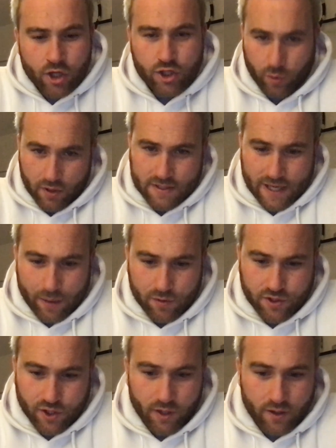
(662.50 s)
So once that
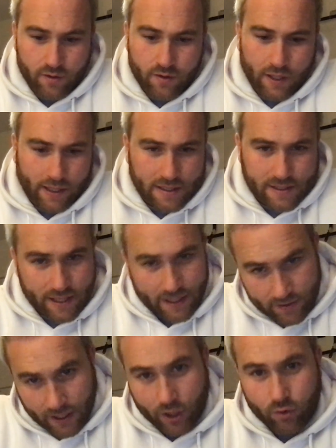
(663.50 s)
was done, like I
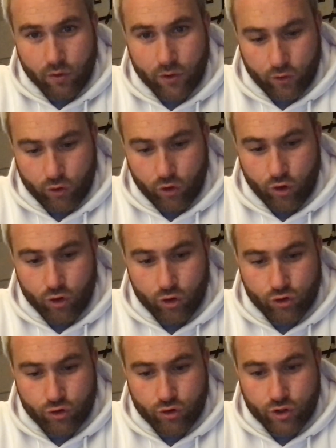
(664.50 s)
say, I go through
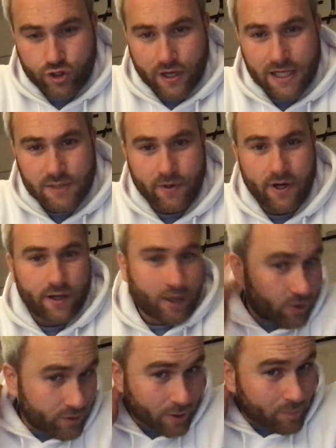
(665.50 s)
to the transplant area.
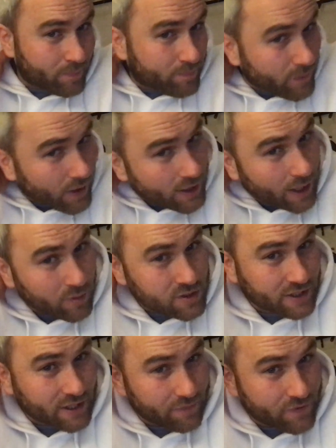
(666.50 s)
Now, it was
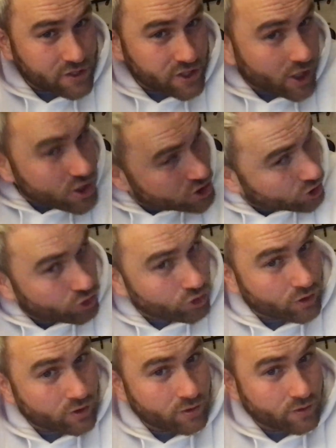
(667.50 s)
a different surgeon that
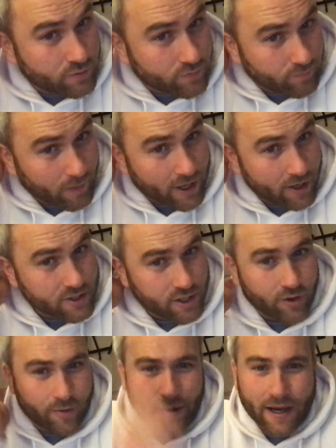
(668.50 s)
took my hairs
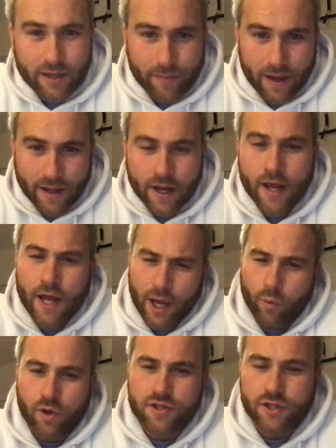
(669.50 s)
out the back of my head.
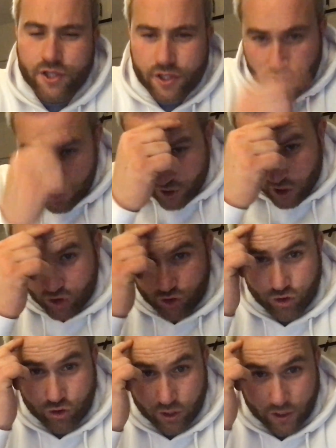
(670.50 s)
It wasn't the surgeon that
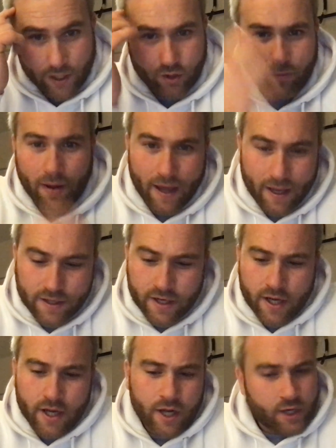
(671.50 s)
drew the line on my head.